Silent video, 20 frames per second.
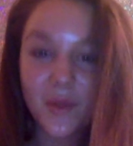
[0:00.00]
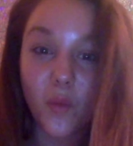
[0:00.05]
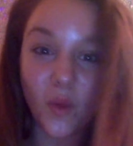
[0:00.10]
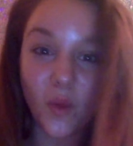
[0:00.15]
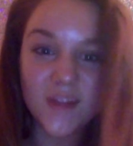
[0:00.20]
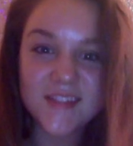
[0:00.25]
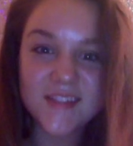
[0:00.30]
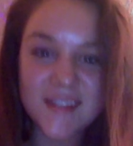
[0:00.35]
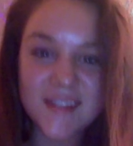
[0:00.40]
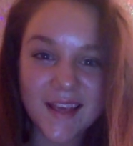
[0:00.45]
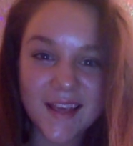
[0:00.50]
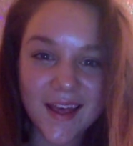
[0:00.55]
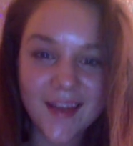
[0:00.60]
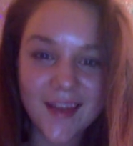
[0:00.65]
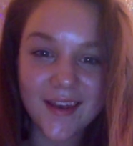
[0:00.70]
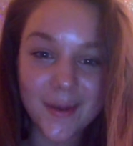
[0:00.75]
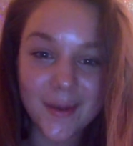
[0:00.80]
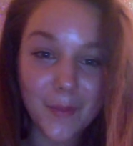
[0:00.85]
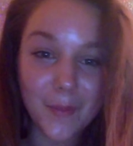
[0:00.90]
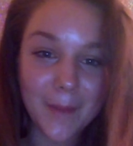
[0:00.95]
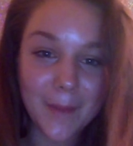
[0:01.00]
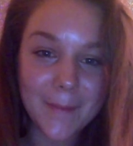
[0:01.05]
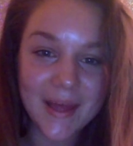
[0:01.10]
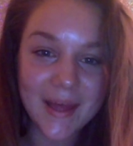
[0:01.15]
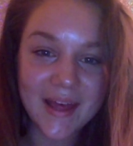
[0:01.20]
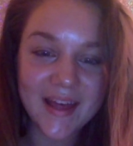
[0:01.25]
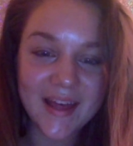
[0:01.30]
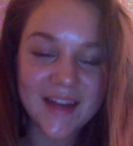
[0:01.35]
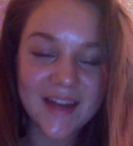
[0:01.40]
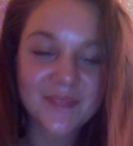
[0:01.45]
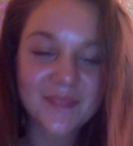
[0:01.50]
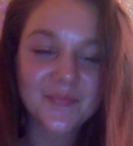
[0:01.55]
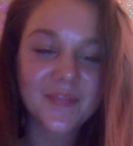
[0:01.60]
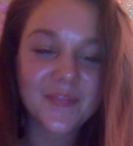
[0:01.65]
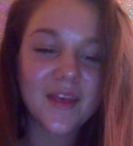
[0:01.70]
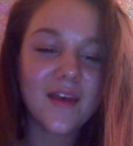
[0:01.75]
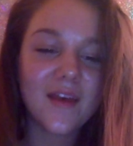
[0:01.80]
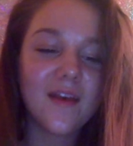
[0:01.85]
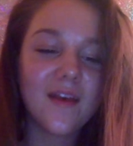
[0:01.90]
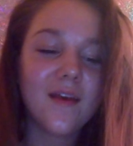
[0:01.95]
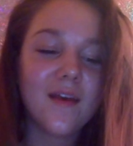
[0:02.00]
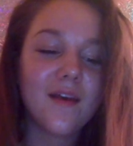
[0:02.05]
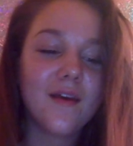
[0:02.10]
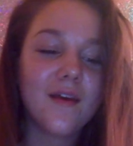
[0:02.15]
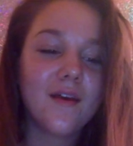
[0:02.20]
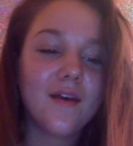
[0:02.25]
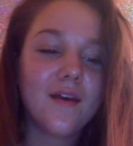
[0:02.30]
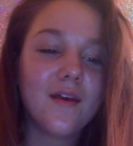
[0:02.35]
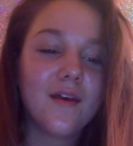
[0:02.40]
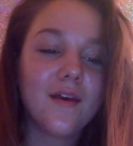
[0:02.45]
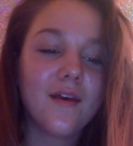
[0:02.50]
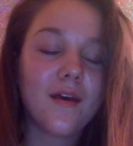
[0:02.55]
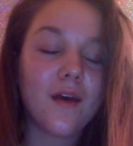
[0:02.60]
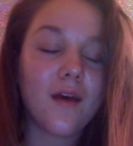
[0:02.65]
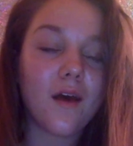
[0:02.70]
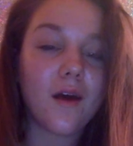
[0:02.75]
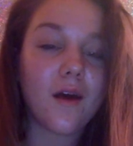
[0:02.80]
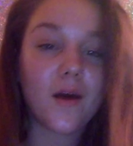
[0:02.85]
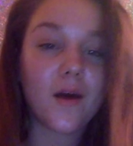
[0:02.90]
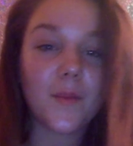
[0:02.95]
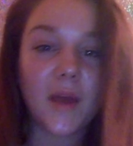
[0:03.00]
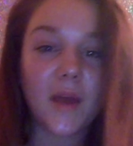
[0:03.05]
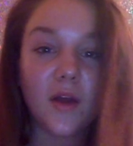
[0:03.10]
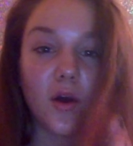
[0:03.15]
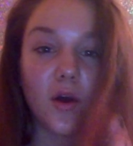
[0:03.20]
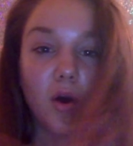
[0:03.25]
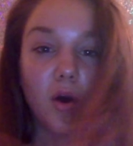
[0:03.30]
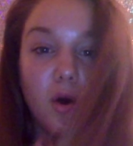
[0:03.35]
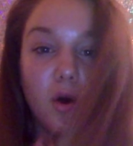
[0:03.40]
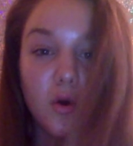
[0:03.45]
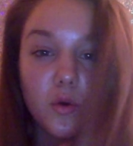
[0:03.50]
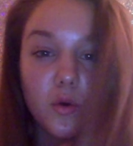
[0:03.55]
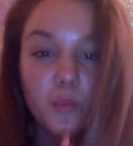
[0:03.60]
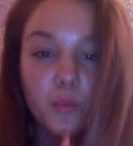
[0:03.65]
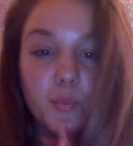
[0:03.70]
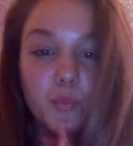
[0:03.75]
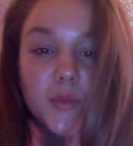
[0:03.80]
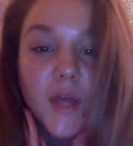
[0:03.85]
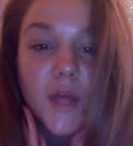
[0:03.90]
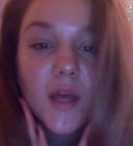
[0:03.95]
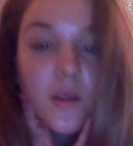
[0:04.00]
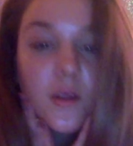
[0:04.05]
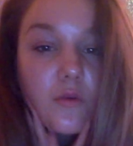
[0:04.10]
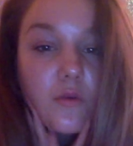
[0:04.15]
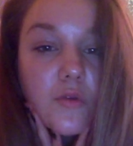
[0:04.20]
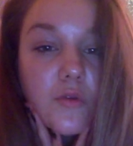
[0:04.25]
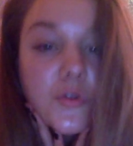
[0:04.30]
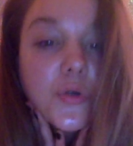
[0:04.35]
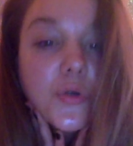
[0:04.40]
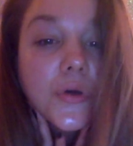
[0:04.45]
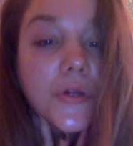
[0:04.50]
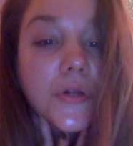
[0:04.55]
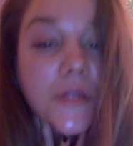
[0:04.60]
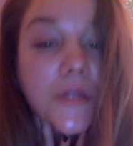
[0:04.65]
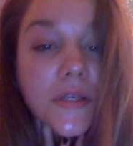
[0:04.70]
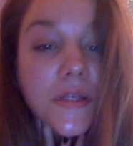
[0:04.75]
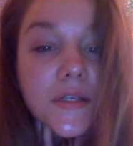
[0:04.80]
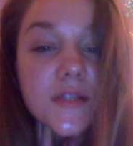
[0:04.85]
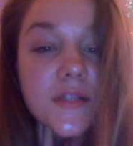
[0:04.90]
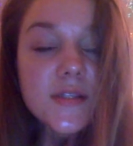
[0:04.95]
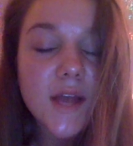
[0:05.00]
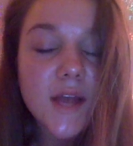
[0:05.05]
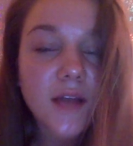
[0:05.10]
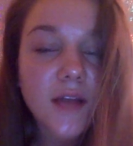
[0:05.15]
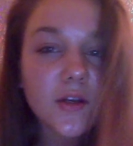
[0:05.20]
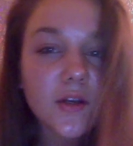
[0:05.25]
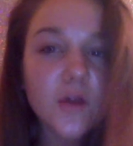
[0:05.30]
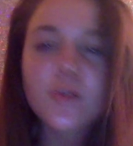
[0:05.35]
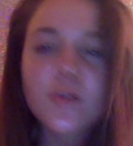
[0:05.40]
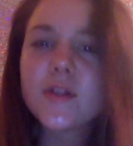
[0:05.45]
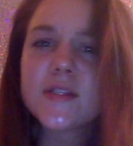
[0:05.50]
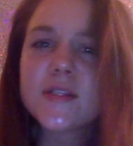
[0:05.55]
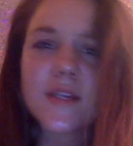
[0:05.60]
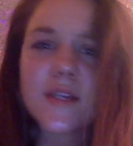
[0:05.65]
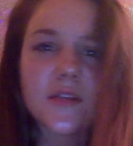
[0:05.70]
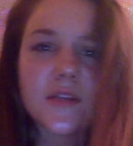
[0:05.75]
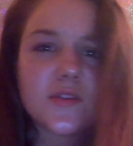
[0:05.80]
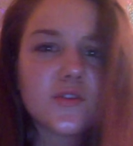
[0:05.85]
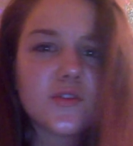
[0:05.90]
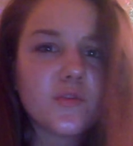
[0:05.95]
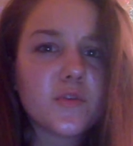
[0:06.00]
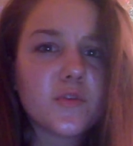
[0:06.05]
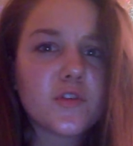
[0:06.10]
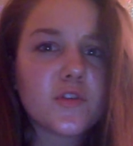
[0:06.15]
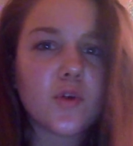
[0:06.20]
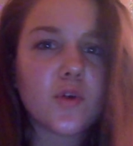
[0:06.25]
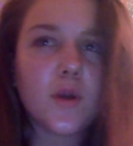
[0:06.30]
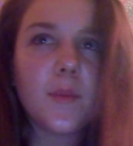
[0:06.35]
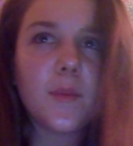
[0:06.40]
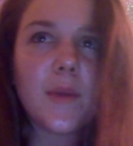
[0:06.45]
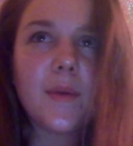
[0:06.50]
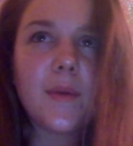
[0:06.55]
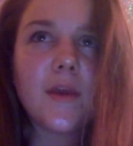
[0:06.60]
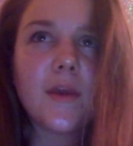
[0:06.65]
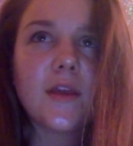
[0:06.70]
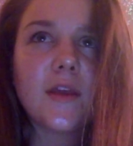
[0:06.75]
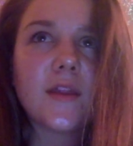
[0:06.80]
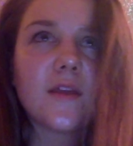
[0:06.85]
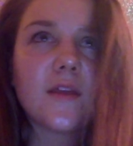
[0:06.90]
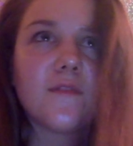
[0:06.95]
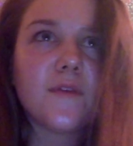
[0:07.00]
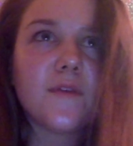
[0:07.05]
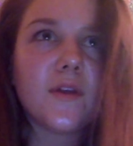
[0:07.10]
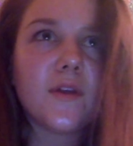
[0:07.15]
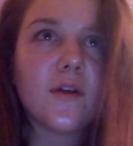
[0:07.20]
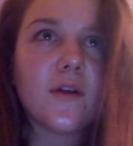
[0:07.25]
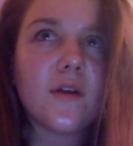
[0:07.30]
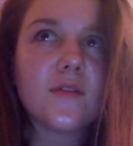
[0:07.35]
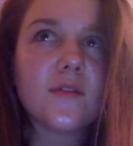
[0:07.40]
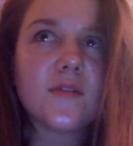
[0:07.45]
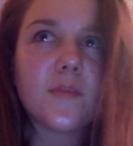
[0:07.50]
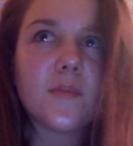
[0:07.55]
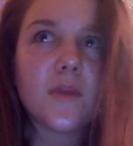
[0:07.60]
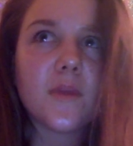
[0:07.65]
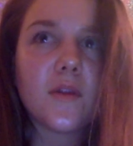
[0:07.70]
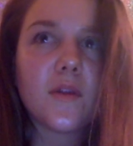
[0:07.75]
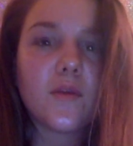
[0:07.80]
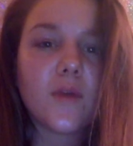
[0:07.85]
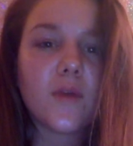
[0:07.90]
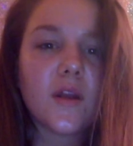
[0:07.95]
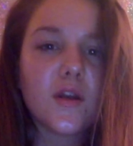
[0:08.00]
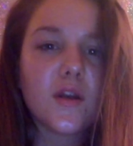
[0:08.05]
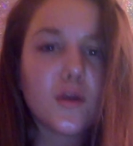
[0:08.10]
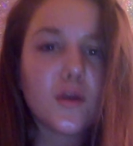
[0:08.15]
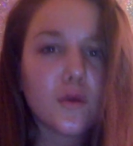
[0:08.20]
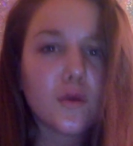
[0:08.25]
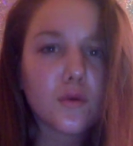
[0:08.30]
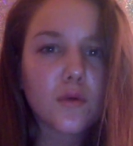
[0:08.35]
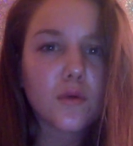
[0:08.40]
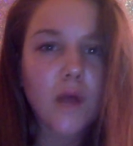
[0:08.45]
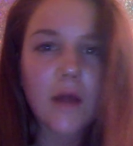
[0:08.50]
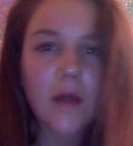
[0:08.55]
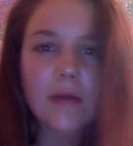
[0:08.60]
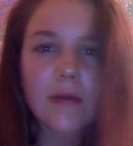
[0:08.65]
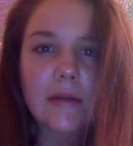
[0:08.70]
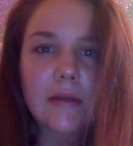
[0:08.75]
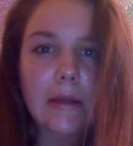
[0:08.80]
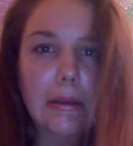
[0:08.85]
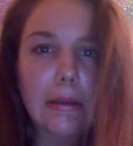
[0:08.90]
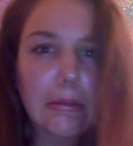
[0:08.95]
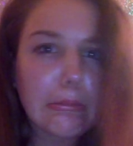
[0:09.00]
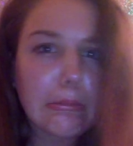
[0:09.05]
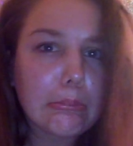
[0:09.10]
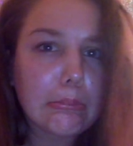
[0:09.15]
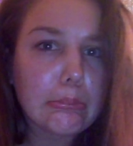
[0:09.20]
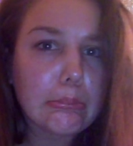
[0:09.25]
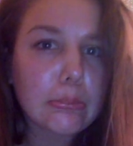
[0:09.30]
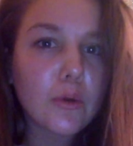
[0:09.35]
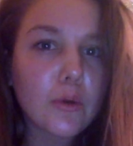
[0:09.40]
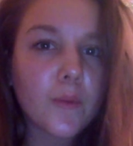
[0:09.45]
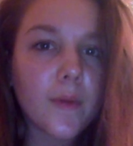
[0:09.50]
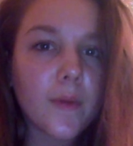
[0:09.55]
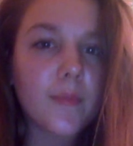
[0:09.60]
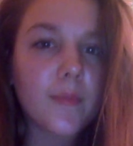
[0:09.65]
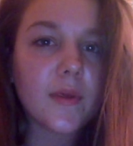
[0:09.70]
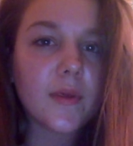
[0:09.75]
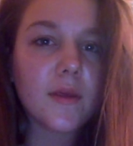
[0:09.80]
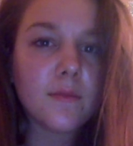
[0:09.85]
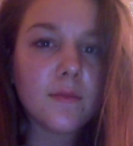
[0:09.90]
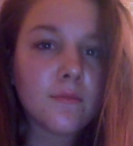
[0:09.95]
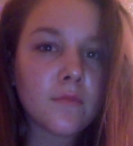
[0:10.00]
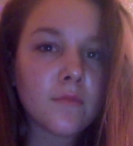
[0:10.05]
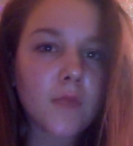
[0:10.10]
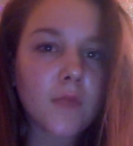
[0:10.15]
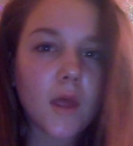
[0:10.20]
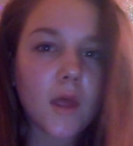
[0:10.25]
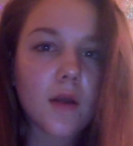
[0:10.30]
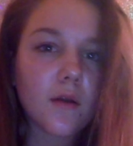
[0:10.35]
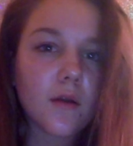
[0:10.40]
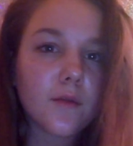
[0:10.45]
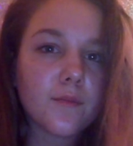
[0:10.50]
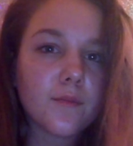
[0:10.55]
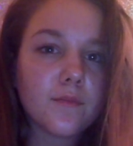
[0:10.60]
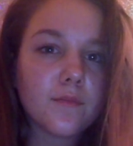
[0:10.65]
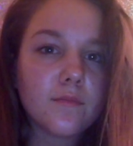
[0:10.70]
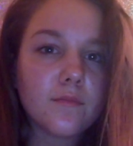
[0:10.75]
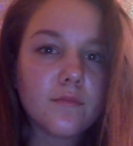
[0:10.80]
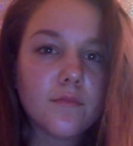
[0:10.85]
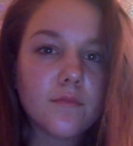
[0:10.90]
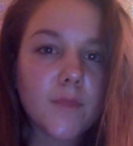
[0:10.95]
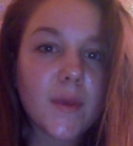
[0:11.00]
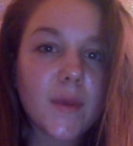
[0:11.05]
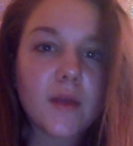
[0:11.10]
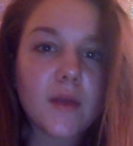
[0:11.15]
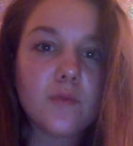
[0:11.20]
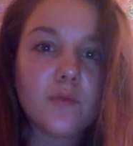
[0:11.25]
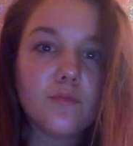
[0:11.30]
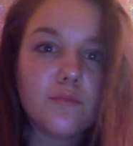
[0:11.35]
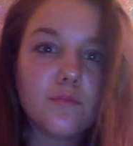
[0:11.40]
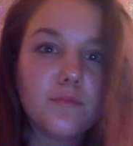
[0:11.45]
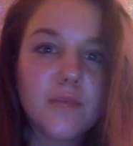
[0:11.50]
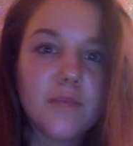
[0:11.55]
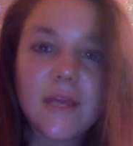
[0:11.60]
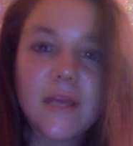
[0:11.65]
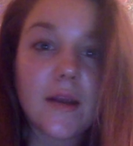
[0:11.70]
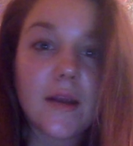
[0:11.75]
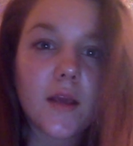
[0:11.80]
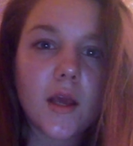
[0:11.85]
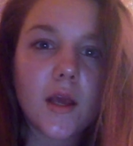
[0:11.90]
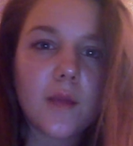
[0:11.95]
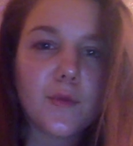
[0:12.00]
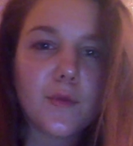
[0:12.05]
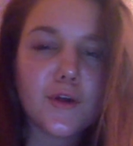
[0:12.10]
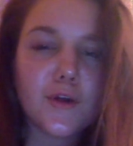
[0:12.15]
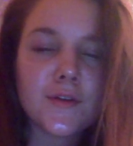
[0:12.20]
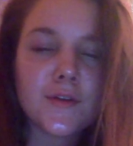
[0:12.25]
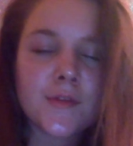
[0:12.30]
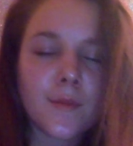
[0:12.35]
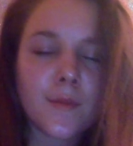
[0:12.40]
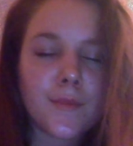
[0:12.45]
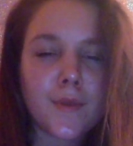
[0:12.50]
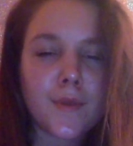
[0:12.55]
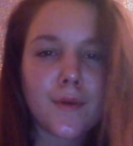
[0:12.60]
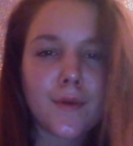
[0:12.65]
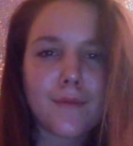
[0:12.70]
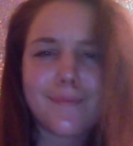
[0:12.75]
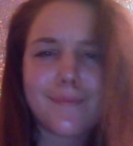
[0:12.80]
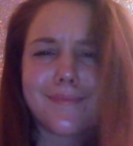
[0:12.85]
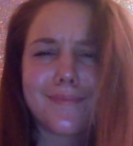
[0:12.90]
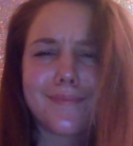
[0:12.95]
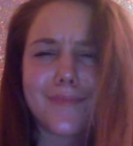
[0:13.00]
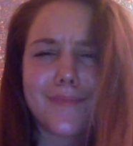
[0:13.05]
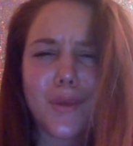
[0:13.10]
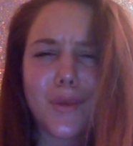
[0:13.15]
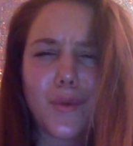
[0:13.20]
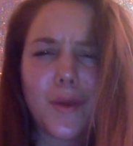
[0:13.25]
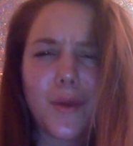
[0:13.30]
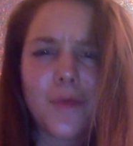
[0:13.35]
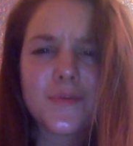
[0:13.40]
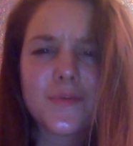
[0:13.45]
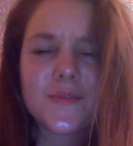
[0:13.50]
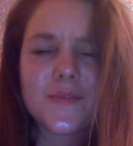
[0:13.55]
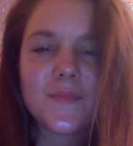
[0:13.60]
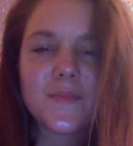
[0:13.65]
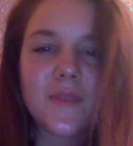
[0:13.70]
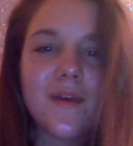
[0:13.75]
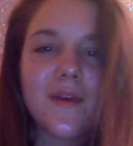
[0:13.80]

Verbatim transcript: once again in my bed. Um, I hope that you enjoy these. I know it's like super short. Maybe I can like figure out some other way to do content. Or maybe, I don't know, maybe get a camera or something. Who knows?